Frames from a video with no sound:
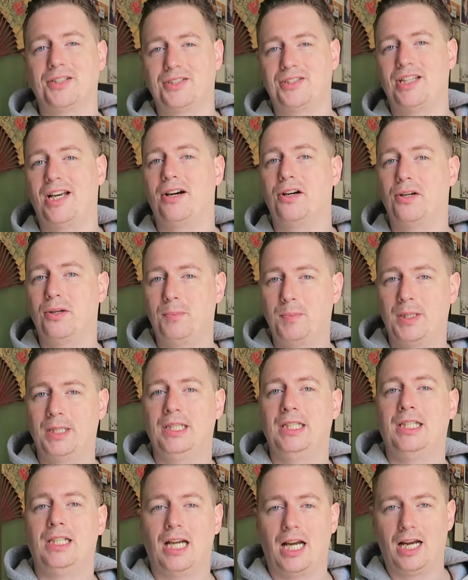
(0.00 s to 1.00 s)
setup
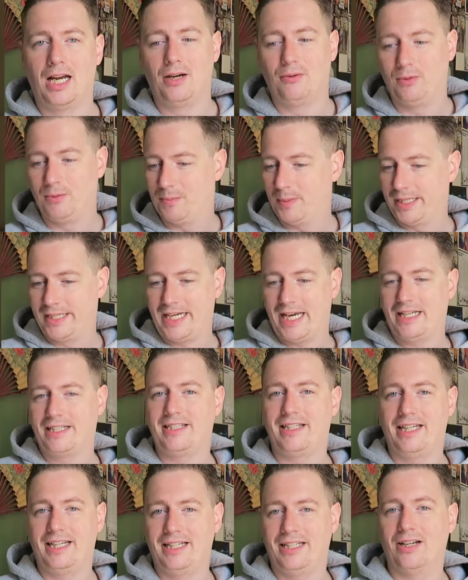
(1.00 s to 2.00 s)
with my
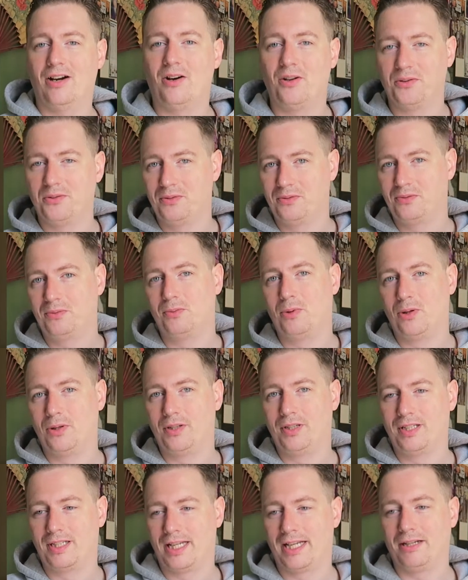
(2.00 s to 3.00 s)
Yeti on
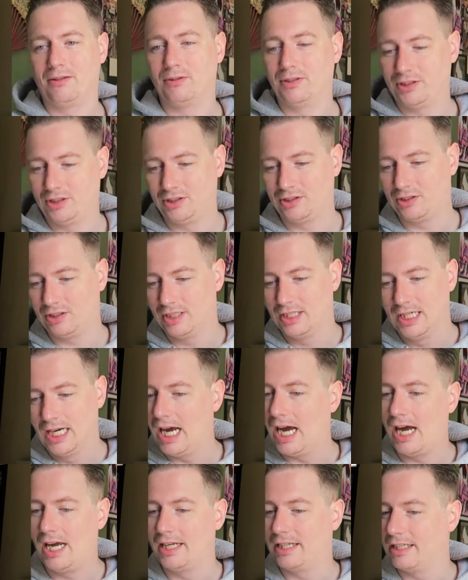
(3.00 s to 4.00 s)
one thing, which is
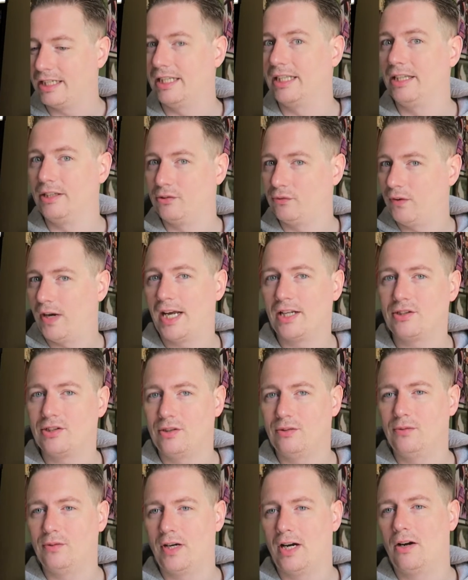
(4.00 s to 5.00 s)
ideally far
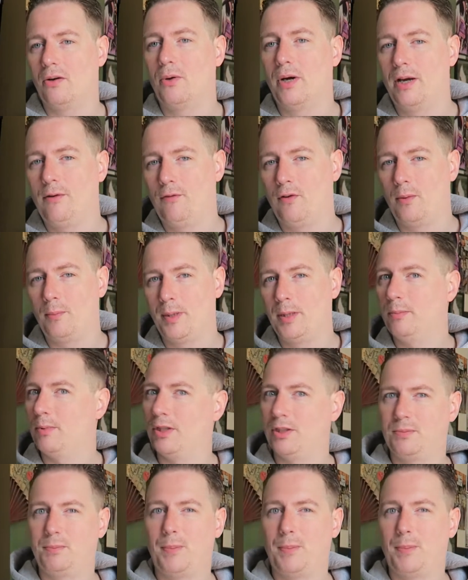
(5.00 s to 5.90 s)
too far away from me, but it's